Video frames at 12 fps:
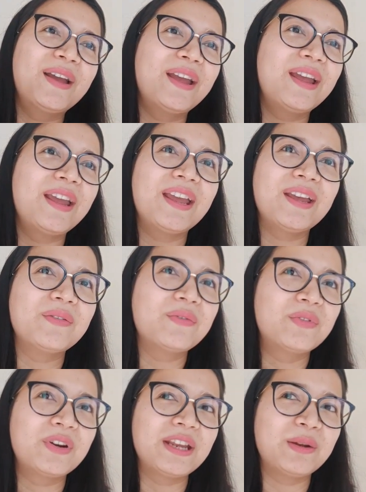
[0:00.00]

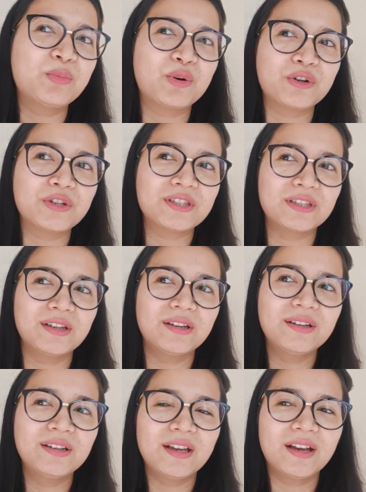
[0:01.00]
every
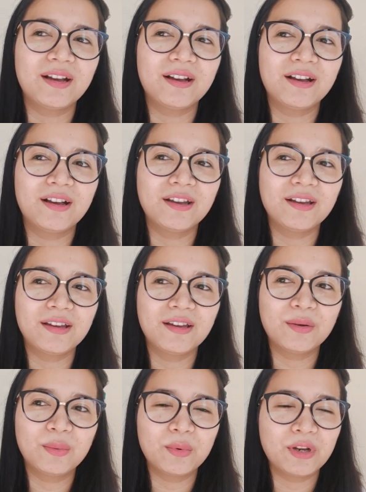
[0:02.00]
person
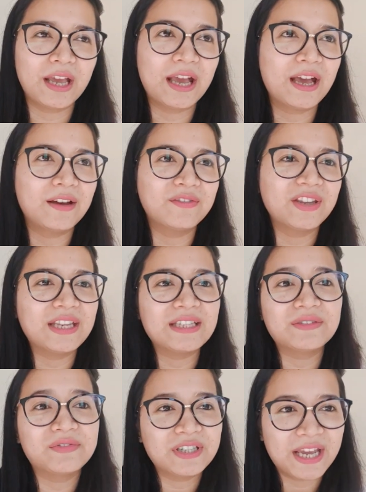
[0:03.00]
would have a
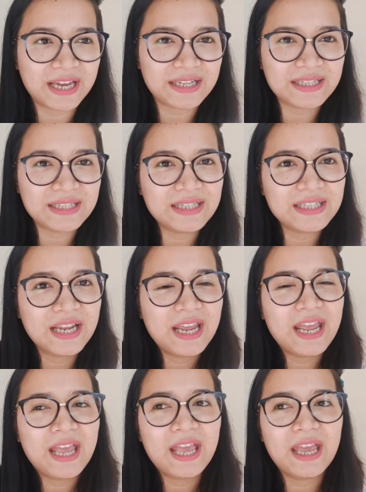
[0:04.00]
different accent,
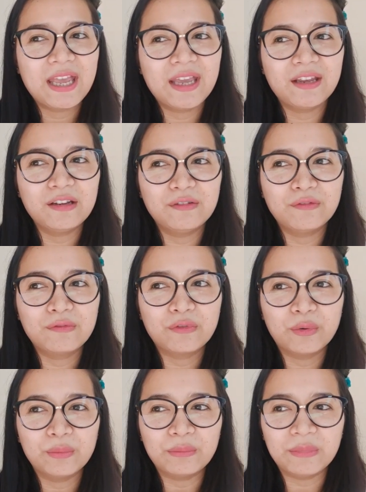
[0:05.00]
and
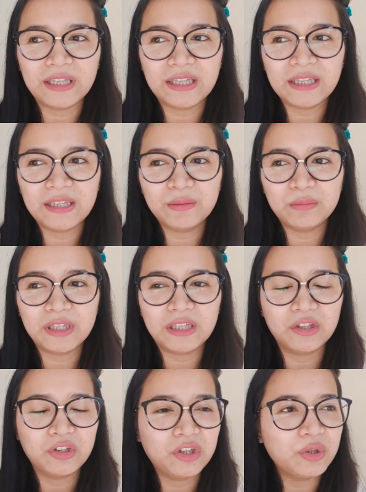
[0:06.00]
for me,
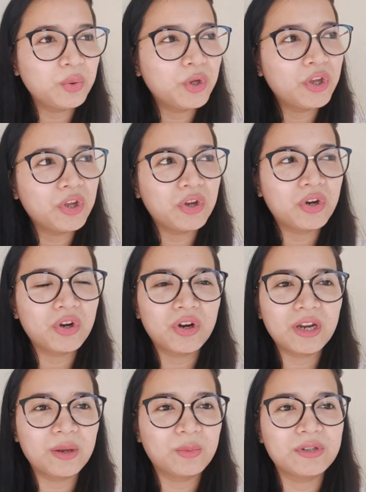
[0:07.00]
being new here,
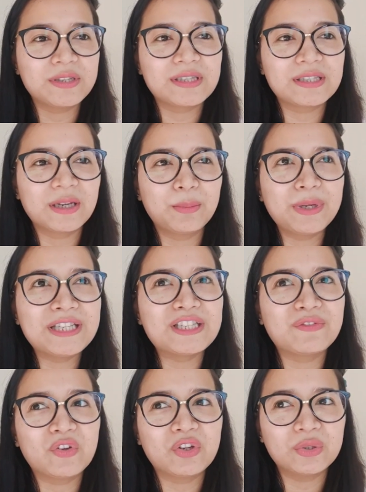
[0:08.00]
it was a bit
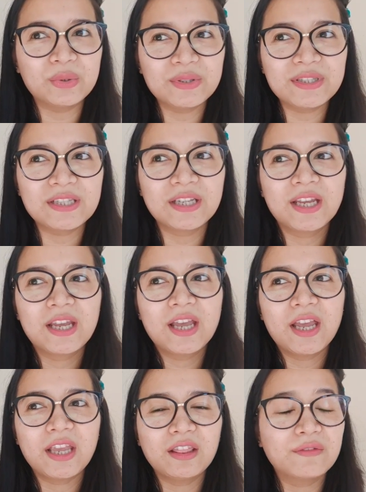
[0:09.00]
difficult
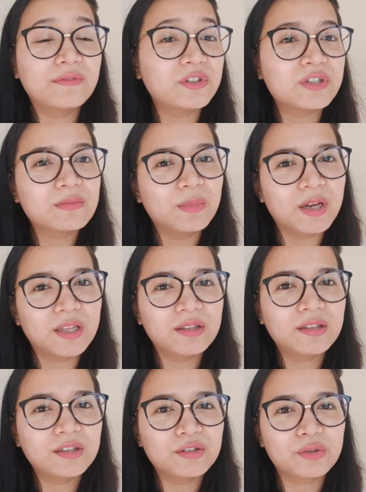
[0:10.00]
in the first
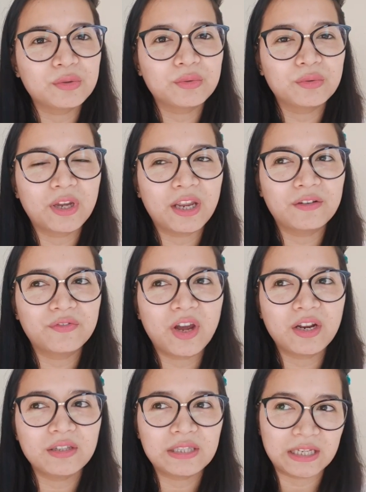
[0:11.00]
month to kind of
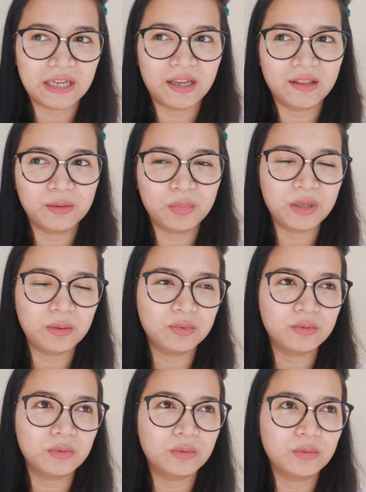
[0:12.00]
understand the
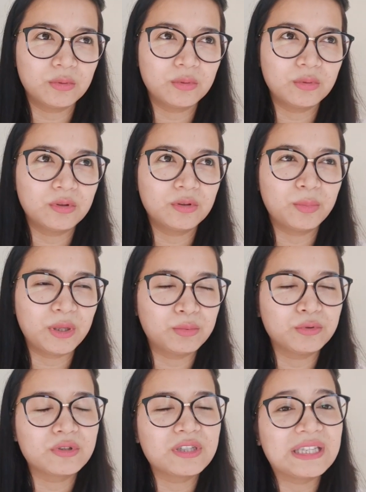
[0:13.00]

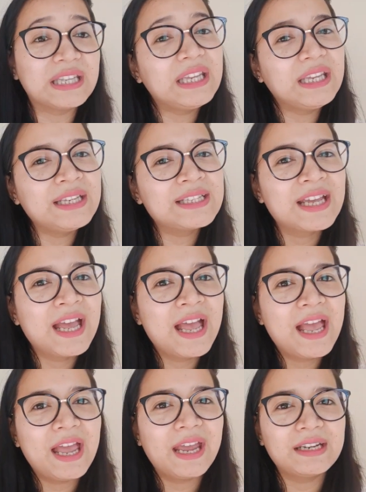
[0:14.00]
people's needs
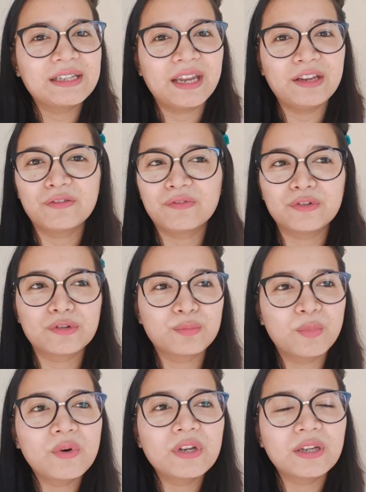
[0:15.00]
and kind of
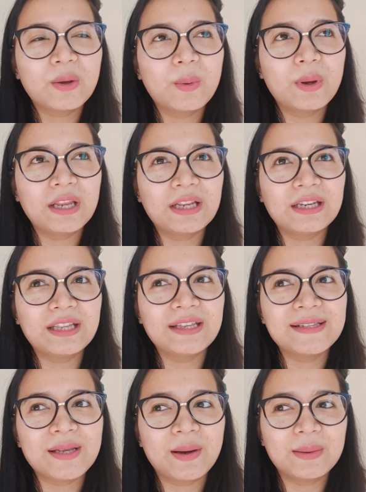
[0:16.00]
respond accordingly.
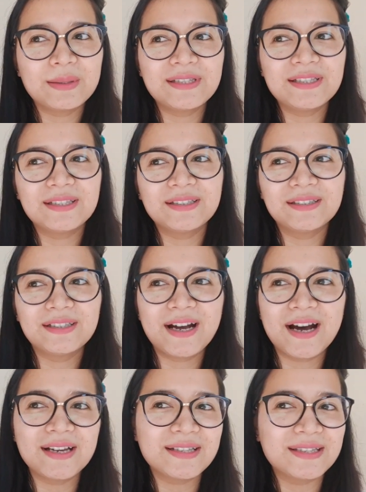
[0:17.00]
So I would
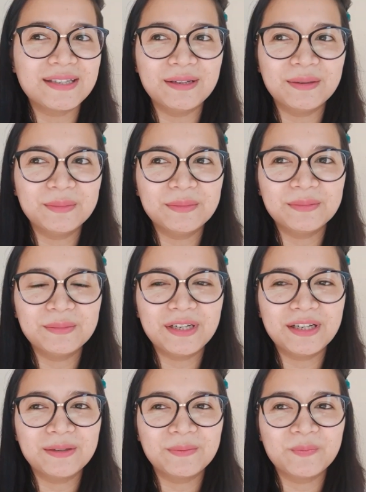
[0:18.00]
ask them,
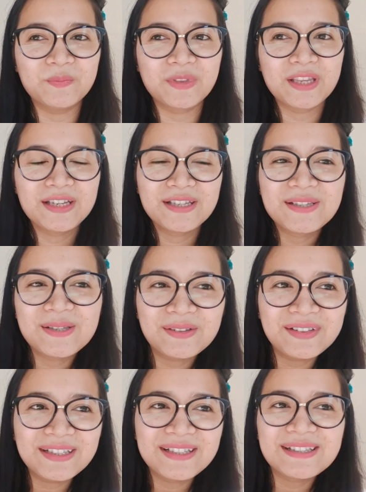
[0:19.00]

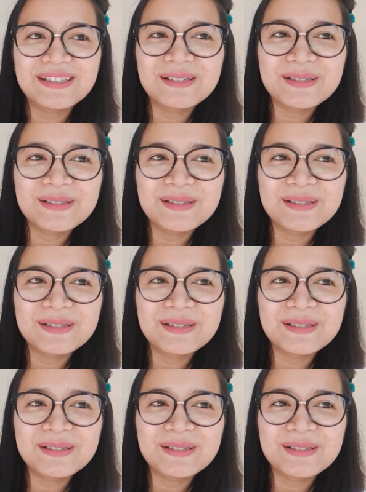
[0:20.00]
sorry, excuse